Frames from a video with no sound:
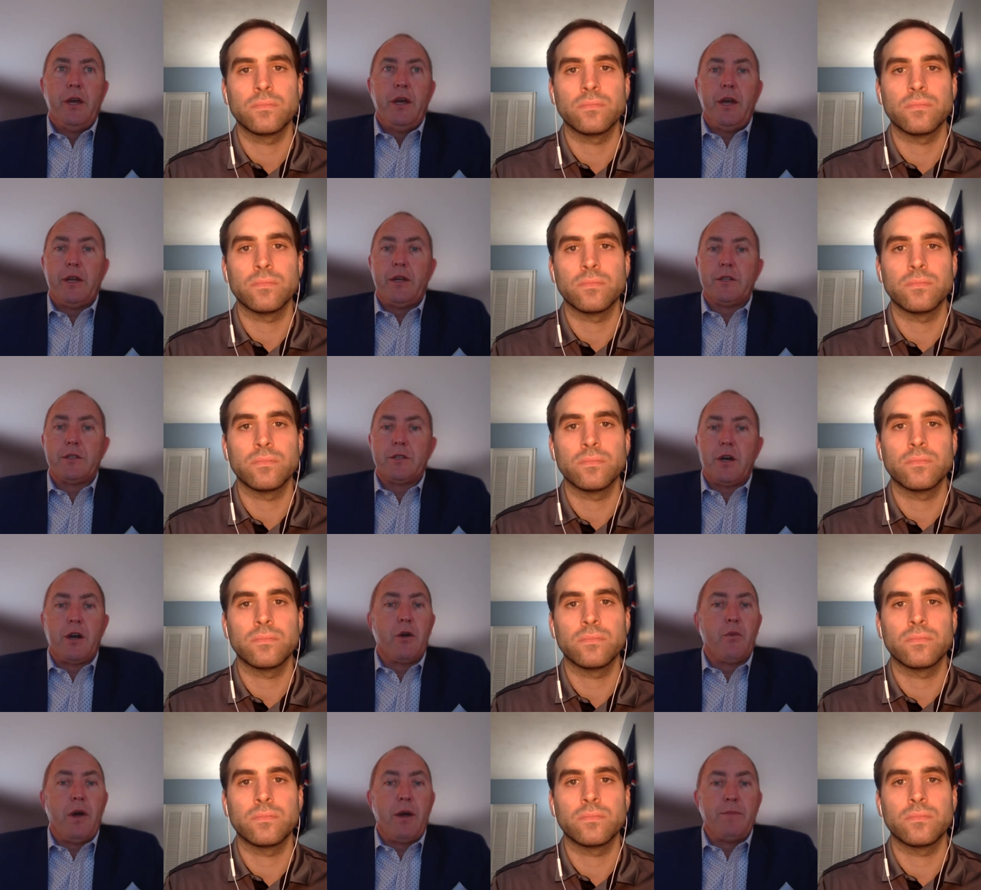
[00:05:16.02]
Speaker 1: and it's on
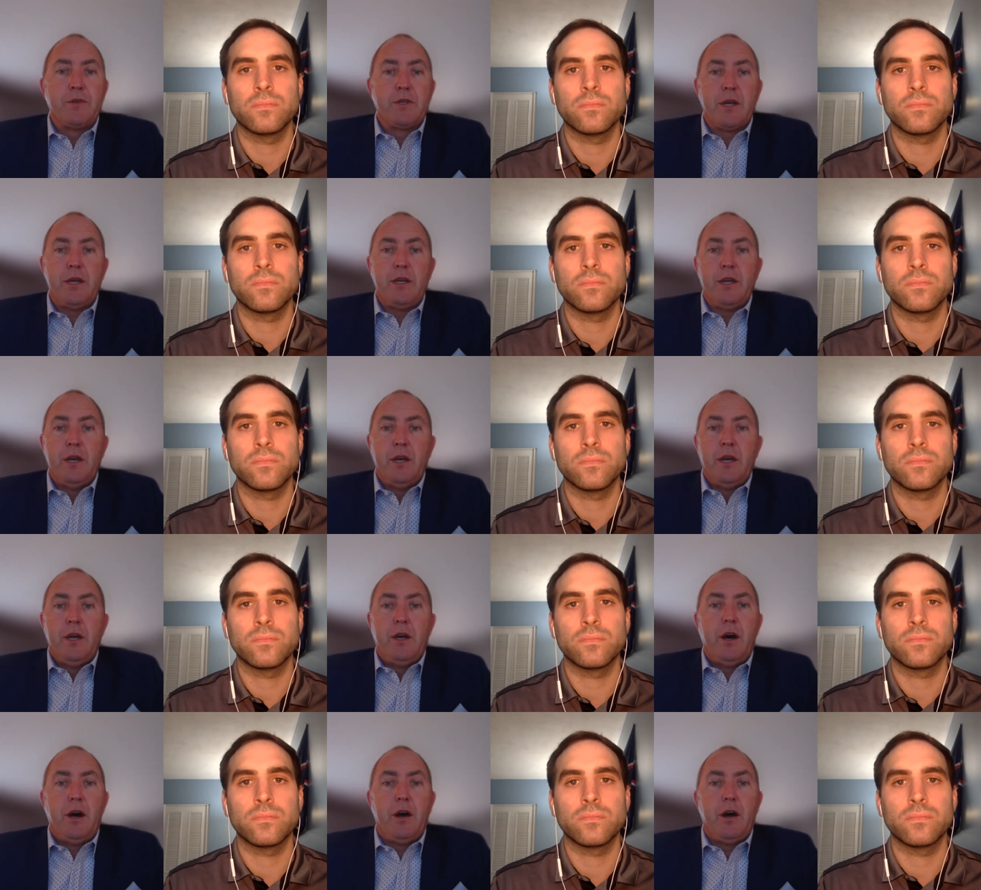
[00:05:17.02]
our website
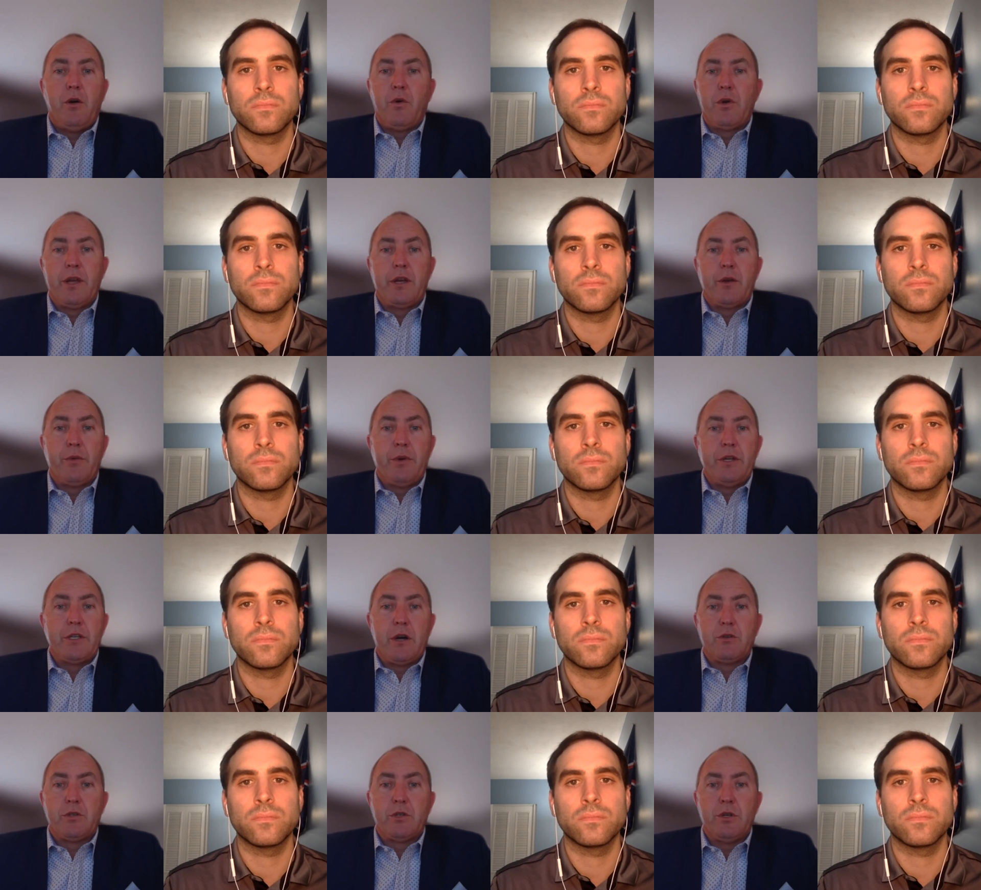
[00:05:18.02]
uh, or they can reach
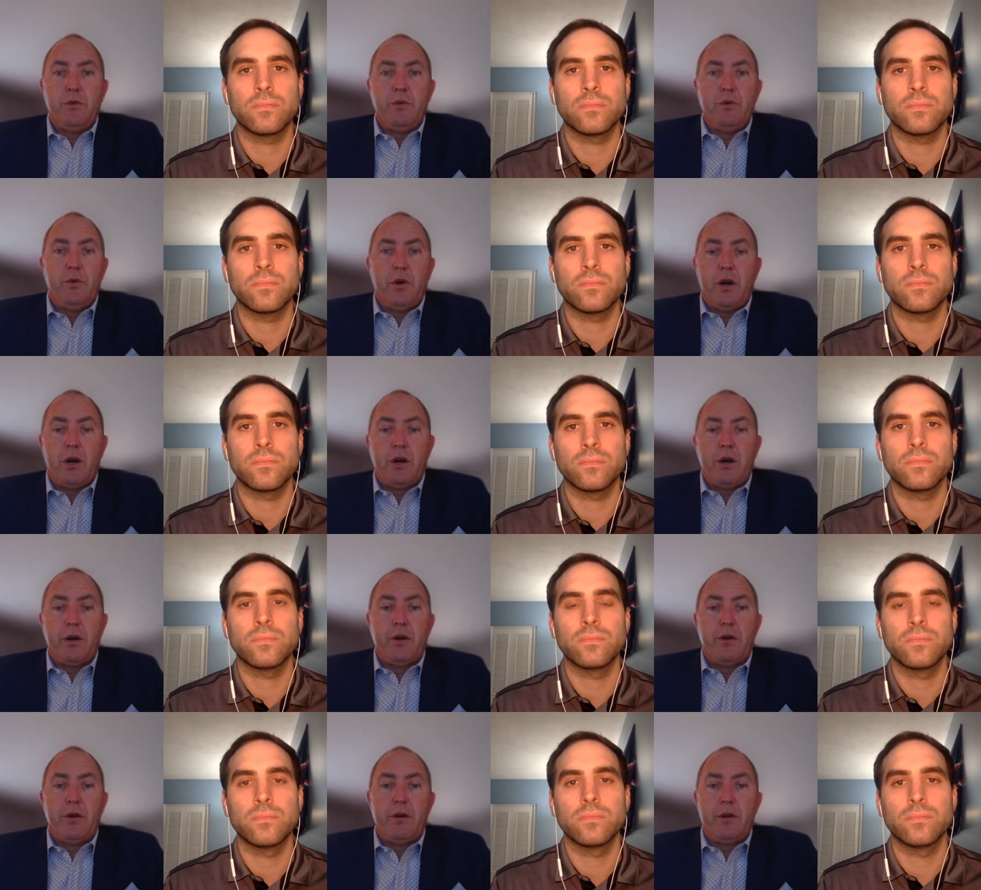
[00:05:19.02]
out to
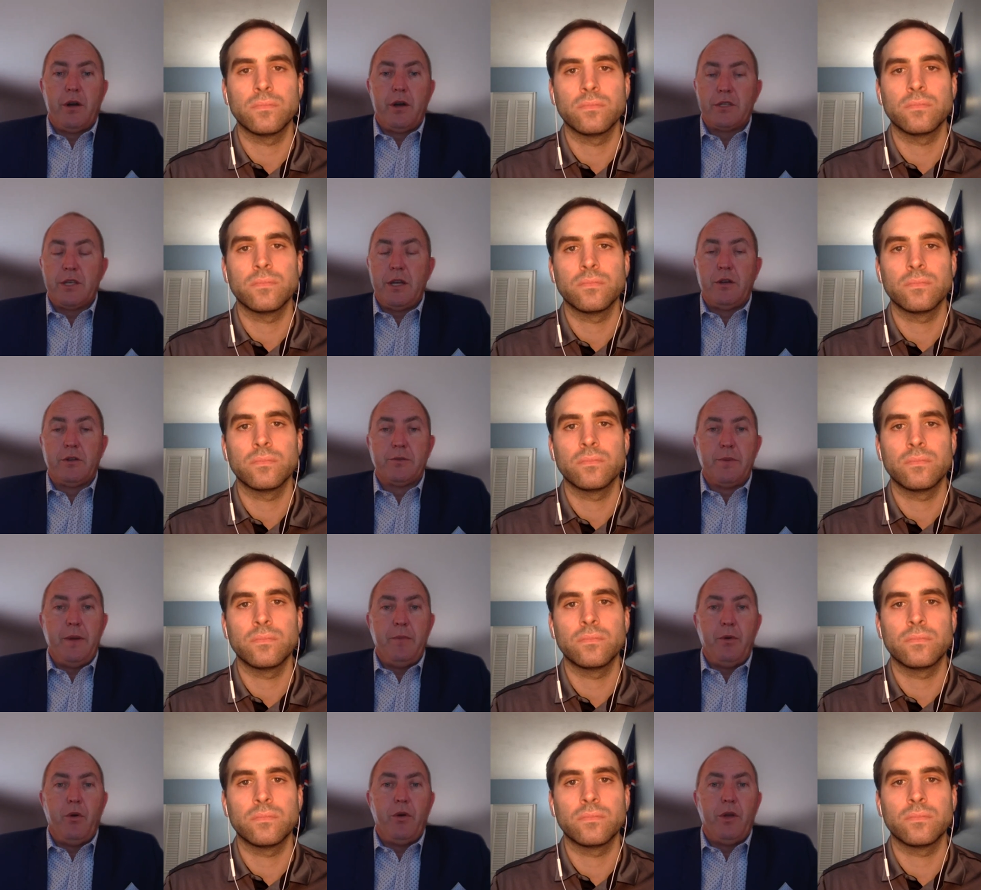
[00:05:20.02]
our uh,
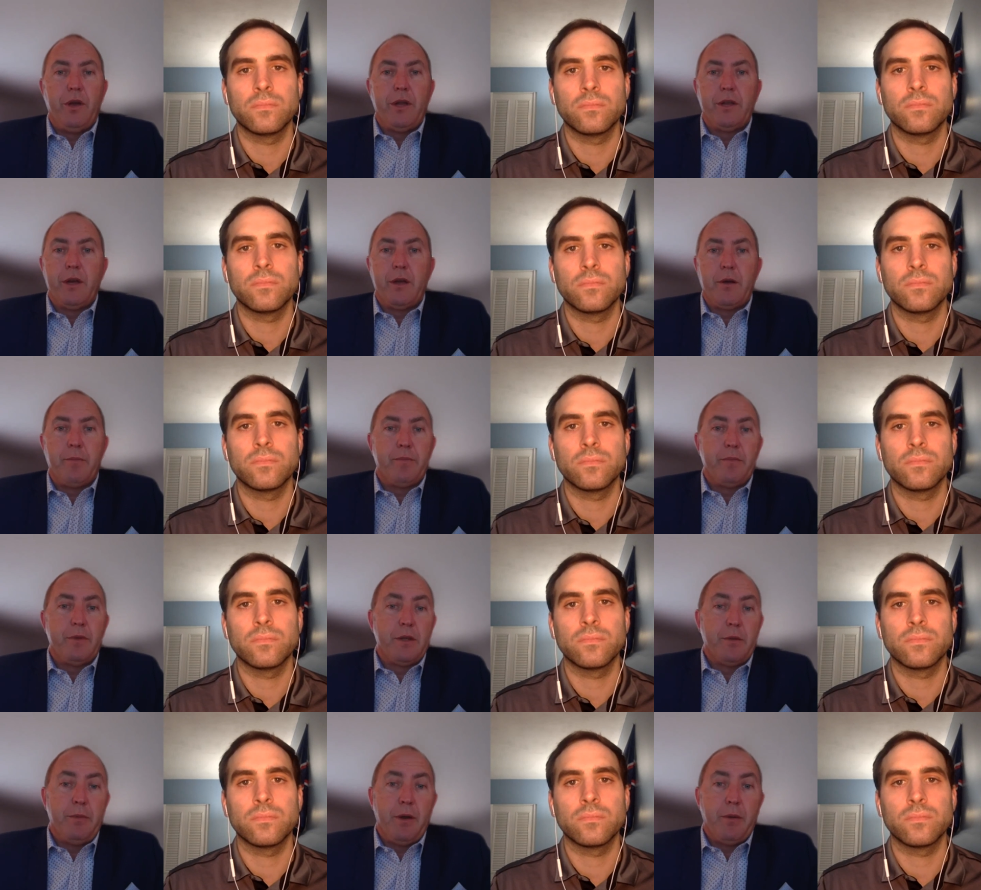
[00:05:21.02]
salespeople and get a,
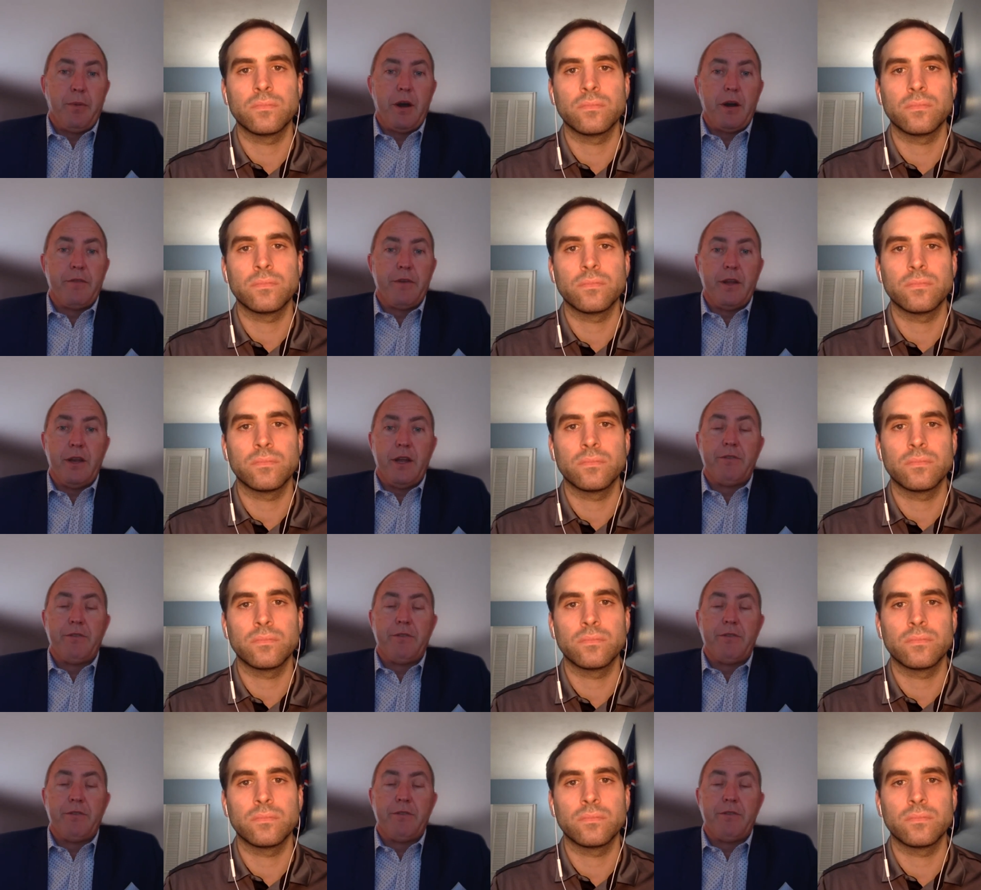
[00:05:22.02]
to be a part of it.